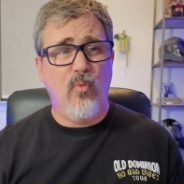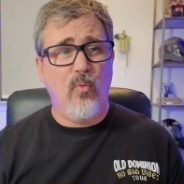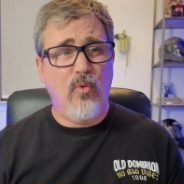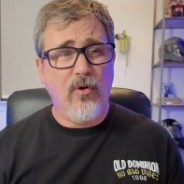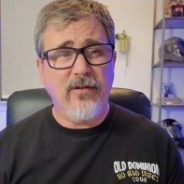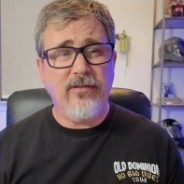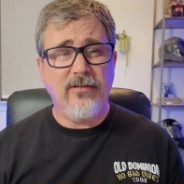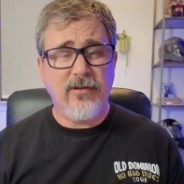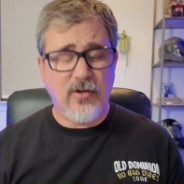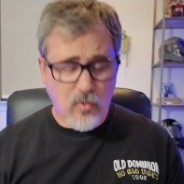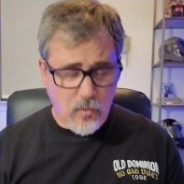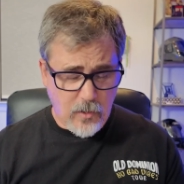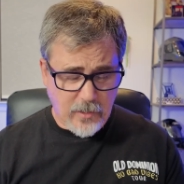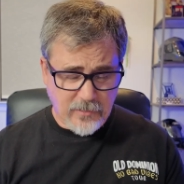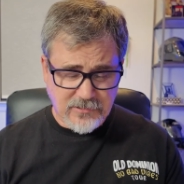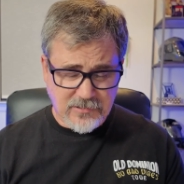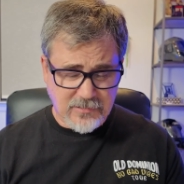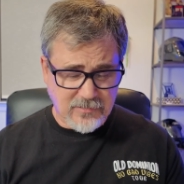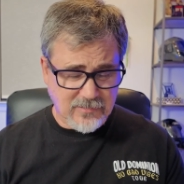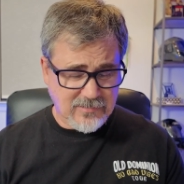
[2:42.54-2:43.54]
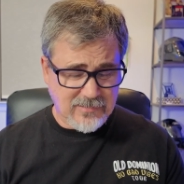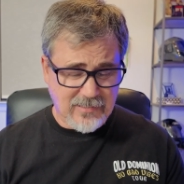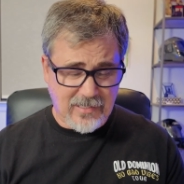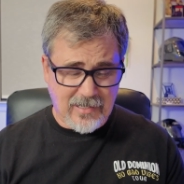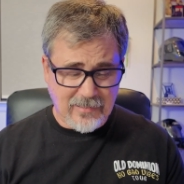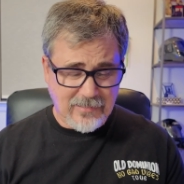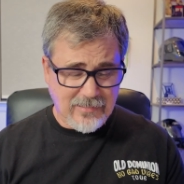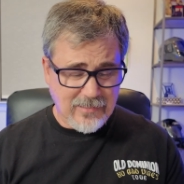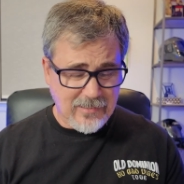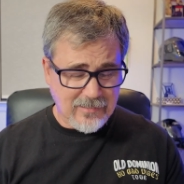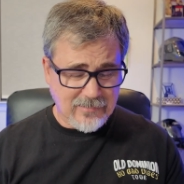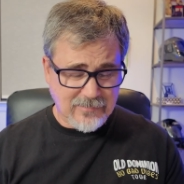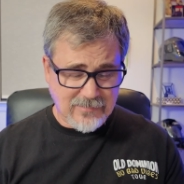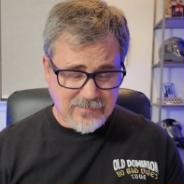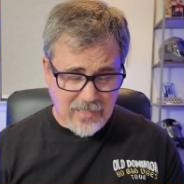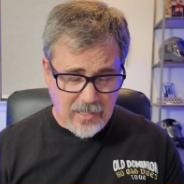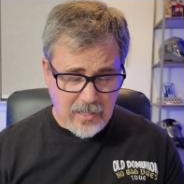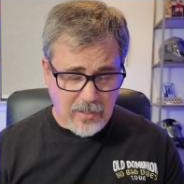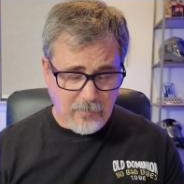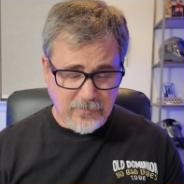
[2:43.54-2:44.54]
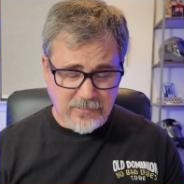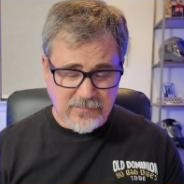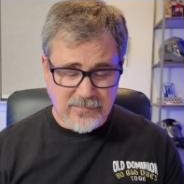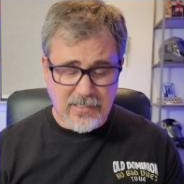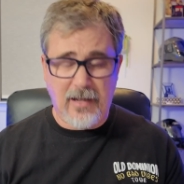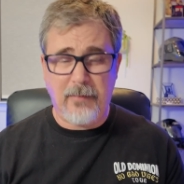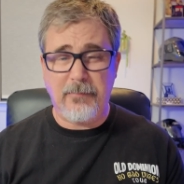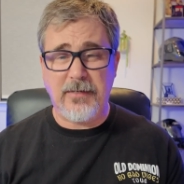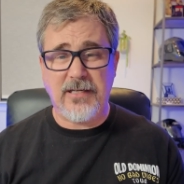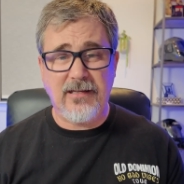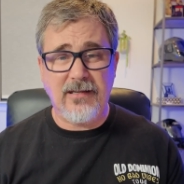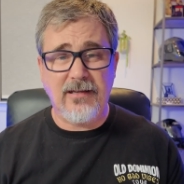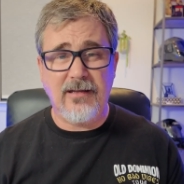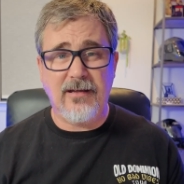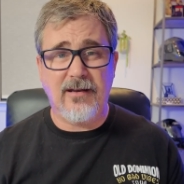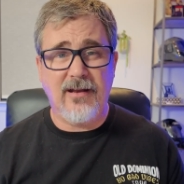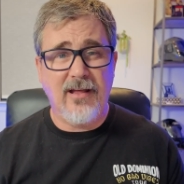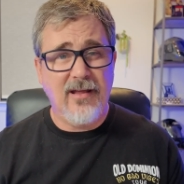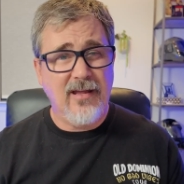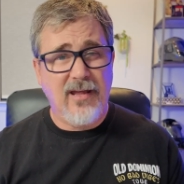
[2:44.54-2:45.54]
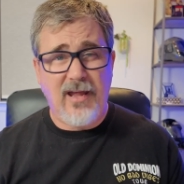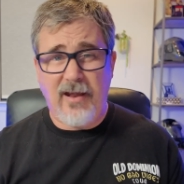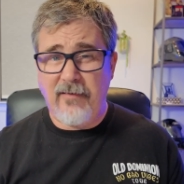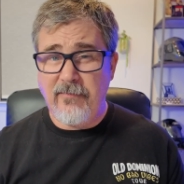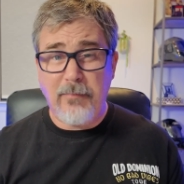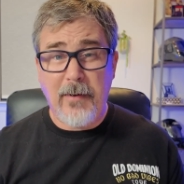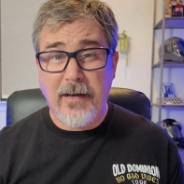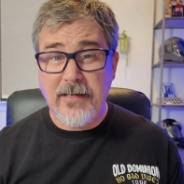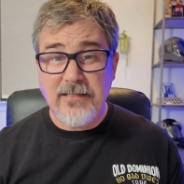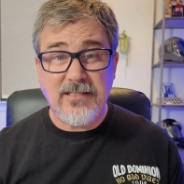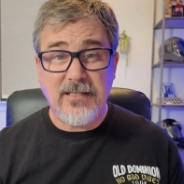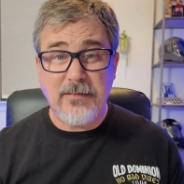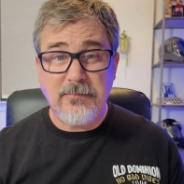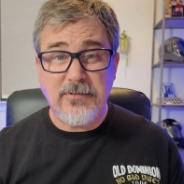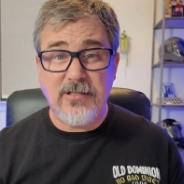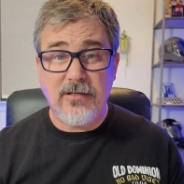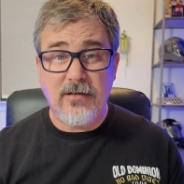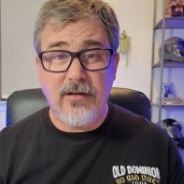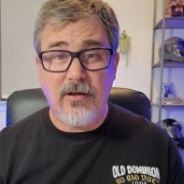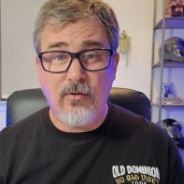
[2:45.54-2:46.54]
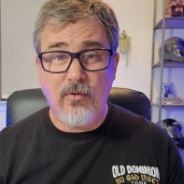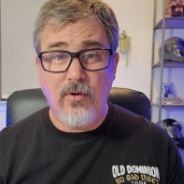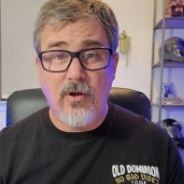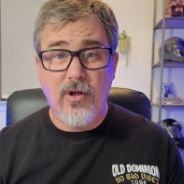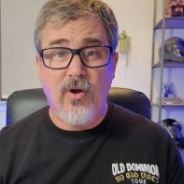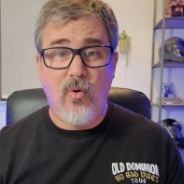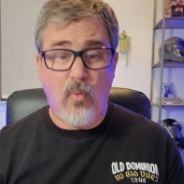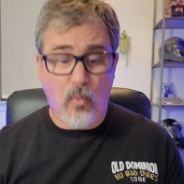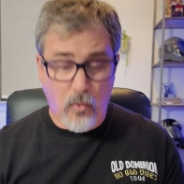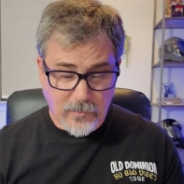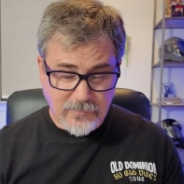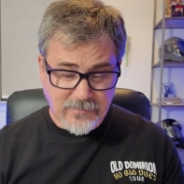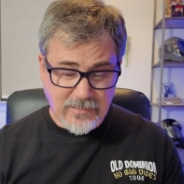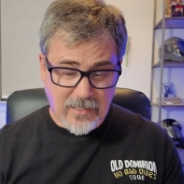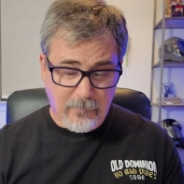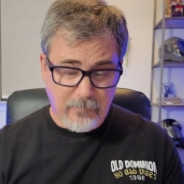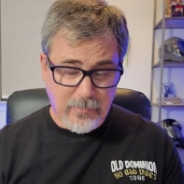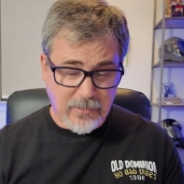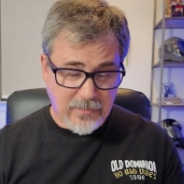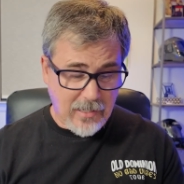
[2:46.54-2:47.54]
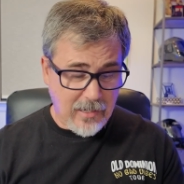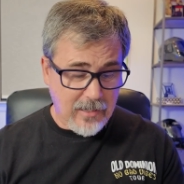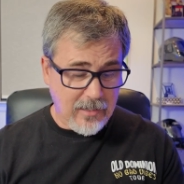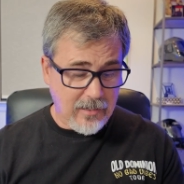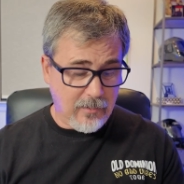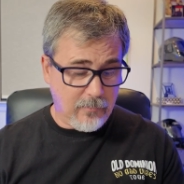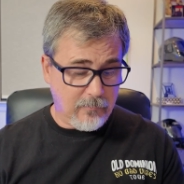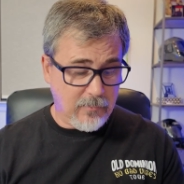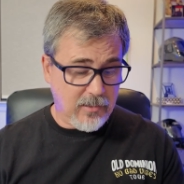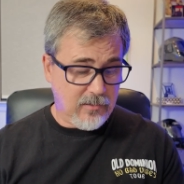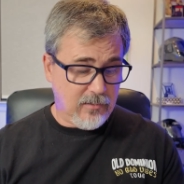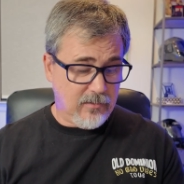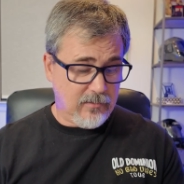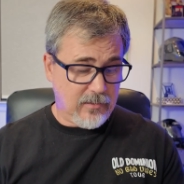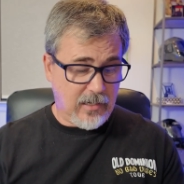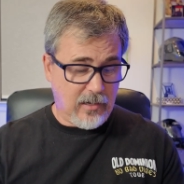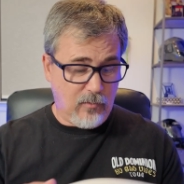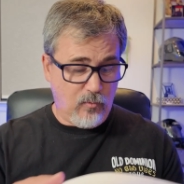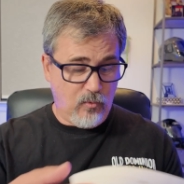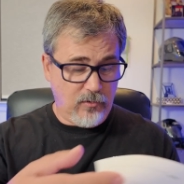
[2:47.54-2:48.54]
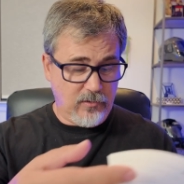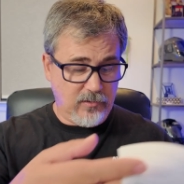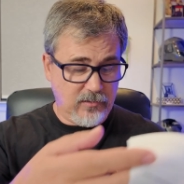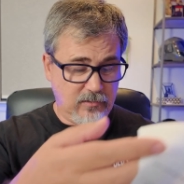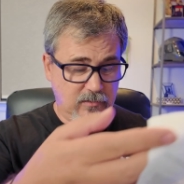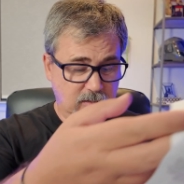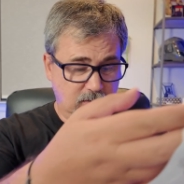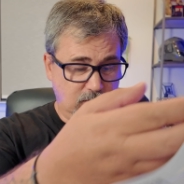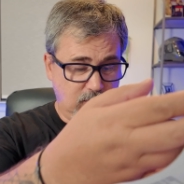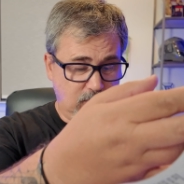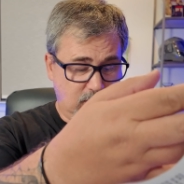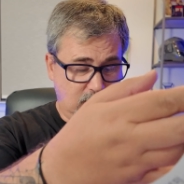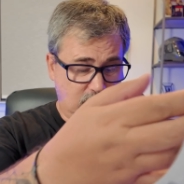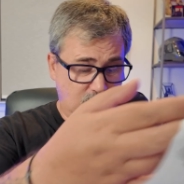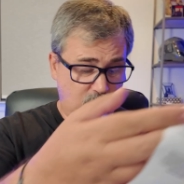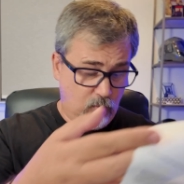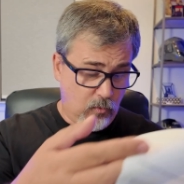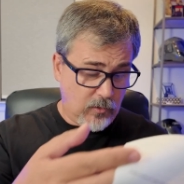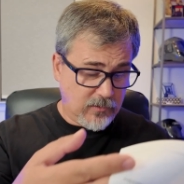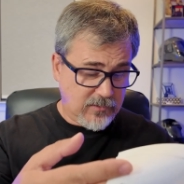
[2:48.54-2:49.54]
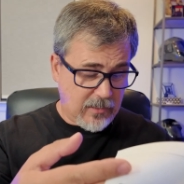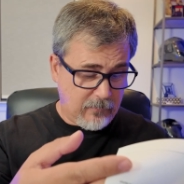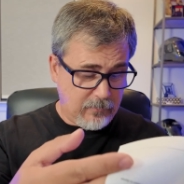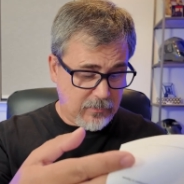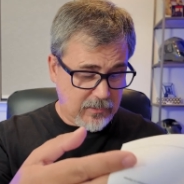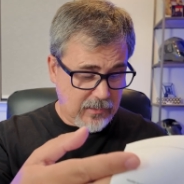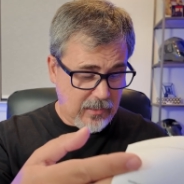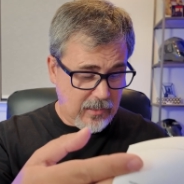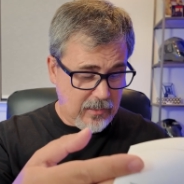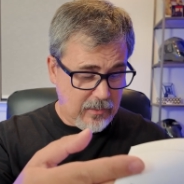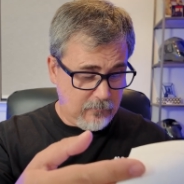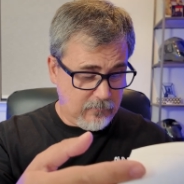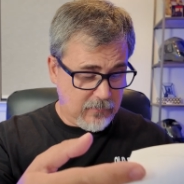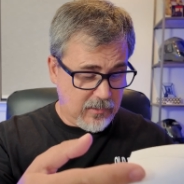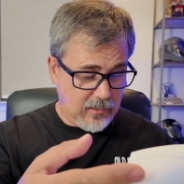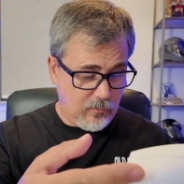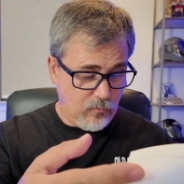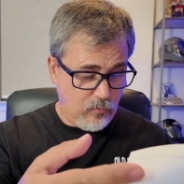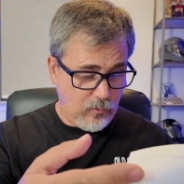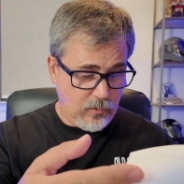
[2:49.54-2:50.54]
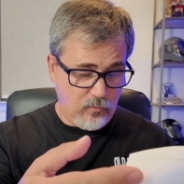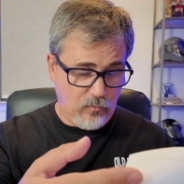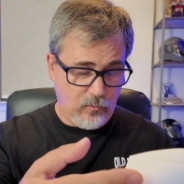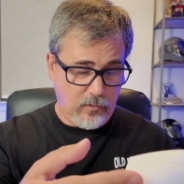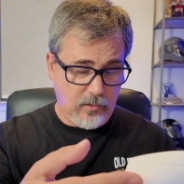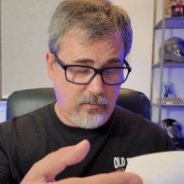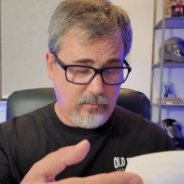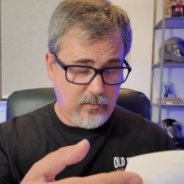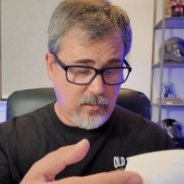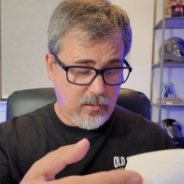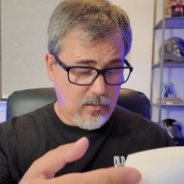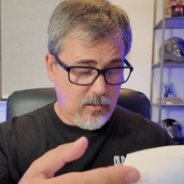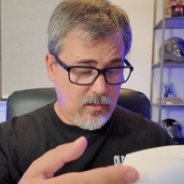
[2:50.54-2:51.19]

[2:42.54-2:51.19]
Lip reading: one of the questions that I get time and time again. Everybody seems to know what type of cam that I wanted to, or what type of cam that I went with.